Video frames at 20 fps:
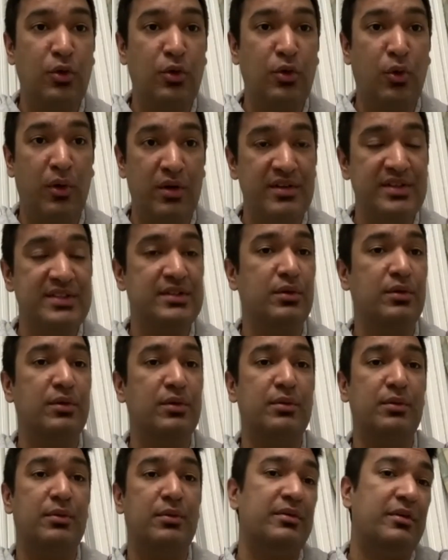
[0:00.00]
so
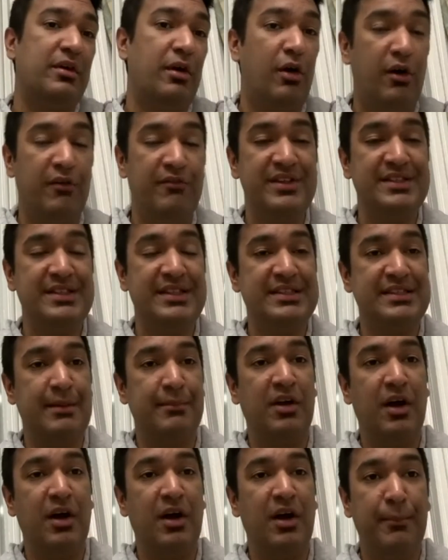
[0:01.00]
obviously some
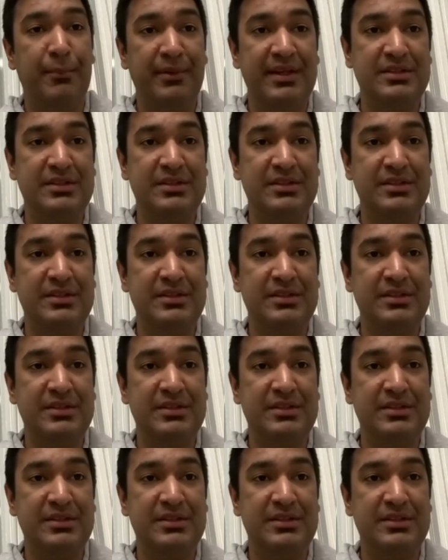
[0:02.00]
companies will